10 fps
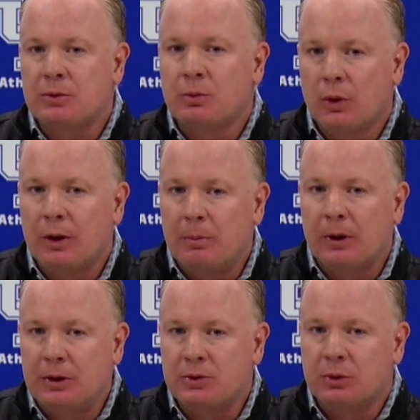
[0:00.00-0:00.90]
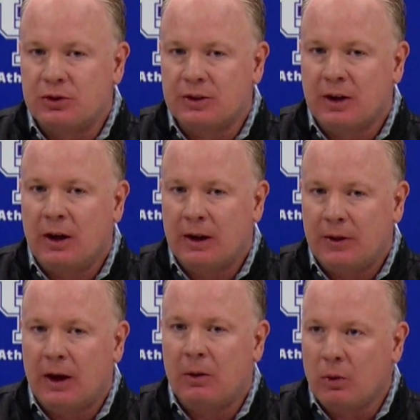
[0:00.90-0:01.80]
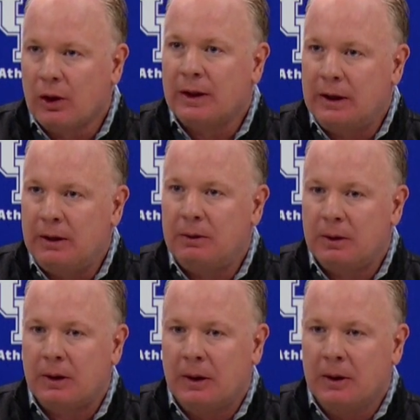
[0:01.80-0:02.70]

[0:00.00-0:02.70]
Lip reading: I was really pleased with Juton. I thought he really,